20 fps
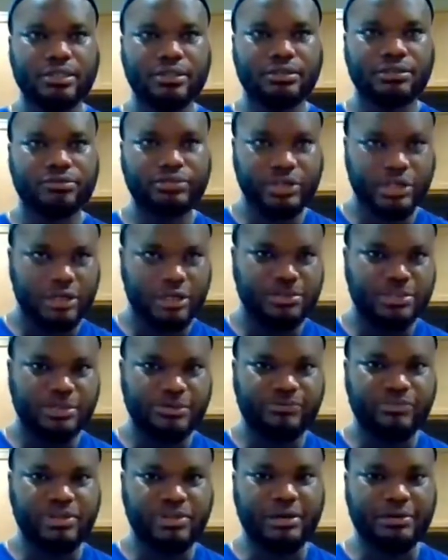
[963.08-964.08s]
3 cups
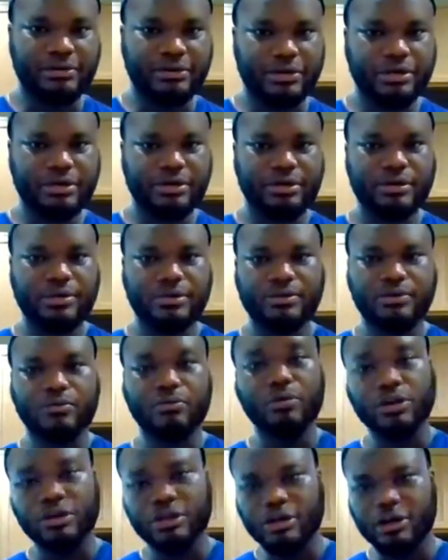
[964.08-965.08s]
of flour,
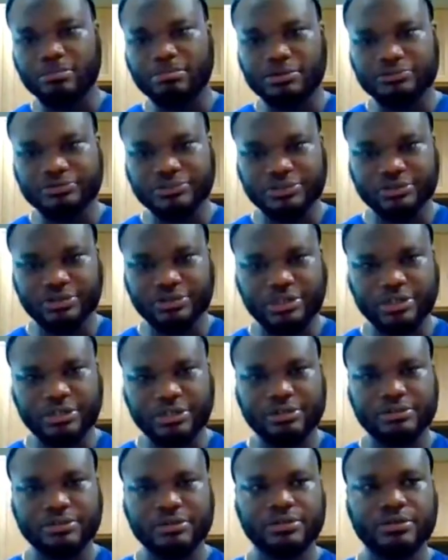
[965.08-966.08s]
1 cup of
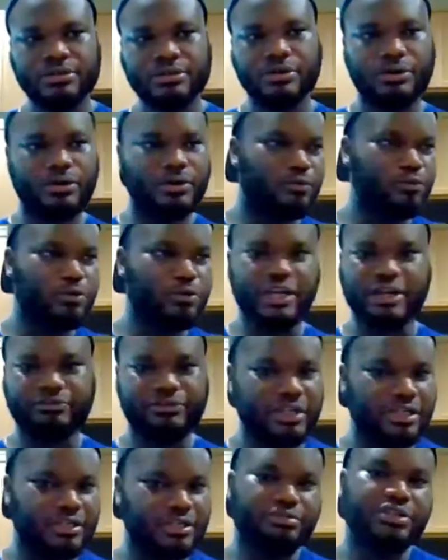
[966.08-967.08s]
sugar, or
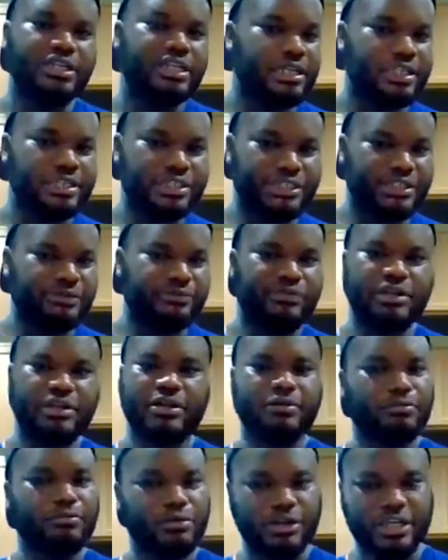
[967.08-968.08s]
whatever, 3 kg of
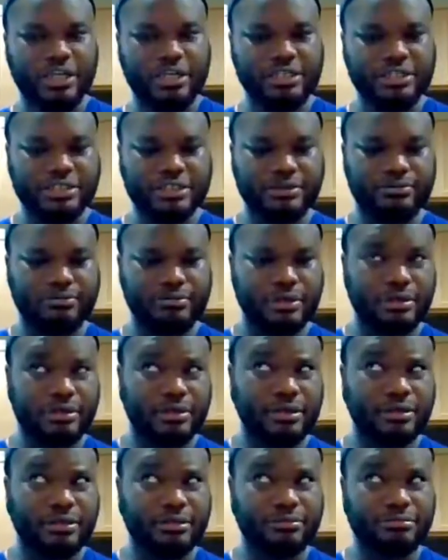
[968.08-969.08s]
flour, 1 kg
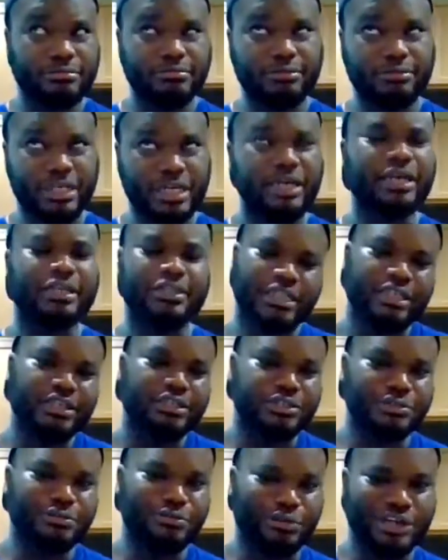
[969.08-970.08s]
of yeah, I think
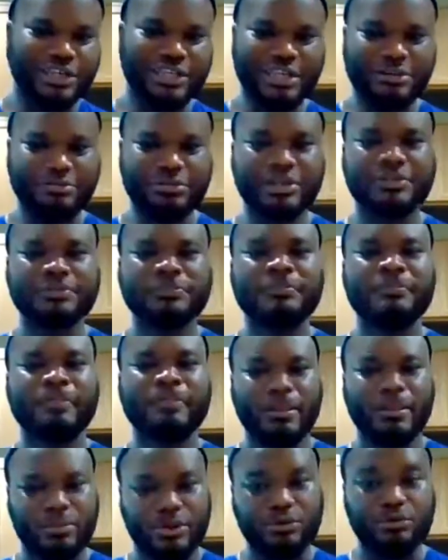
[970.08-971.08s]
it should work that way.
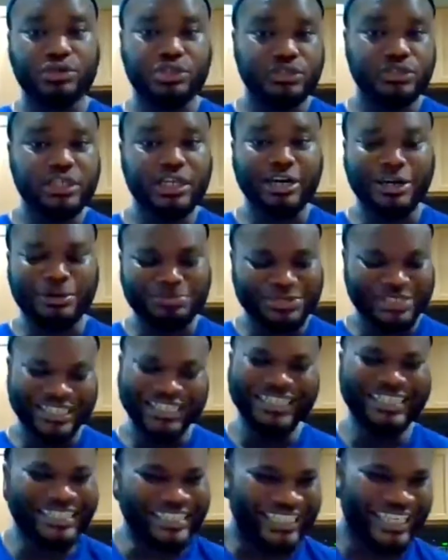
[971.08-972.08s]
But we use cups.
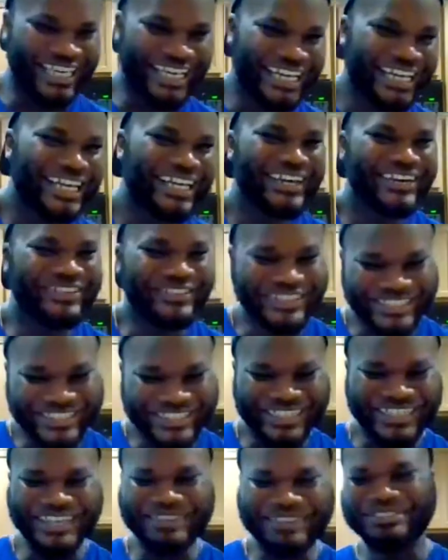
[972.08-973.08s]
Yeah, we use
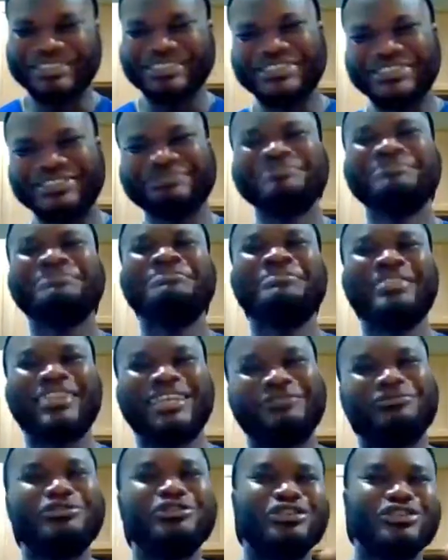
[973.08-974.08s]
cups. So
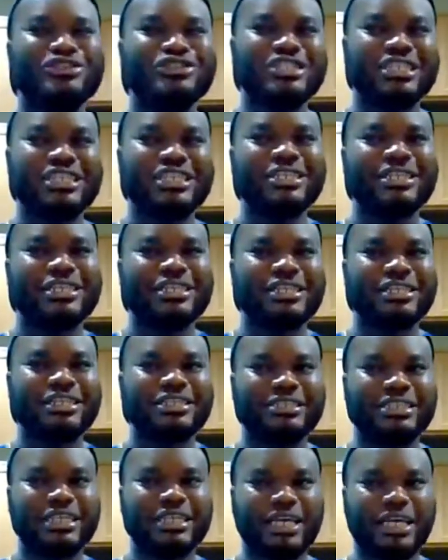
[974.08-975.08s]
if you're using,
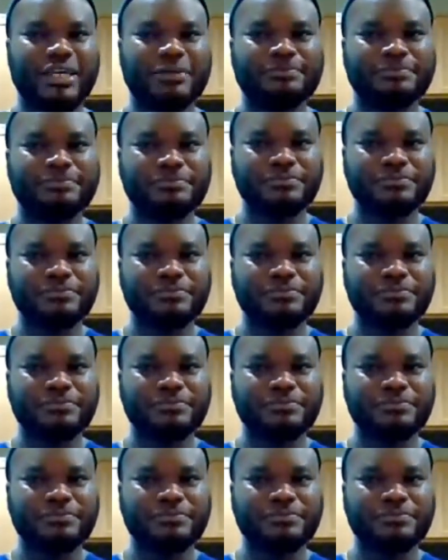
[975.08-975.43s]
say,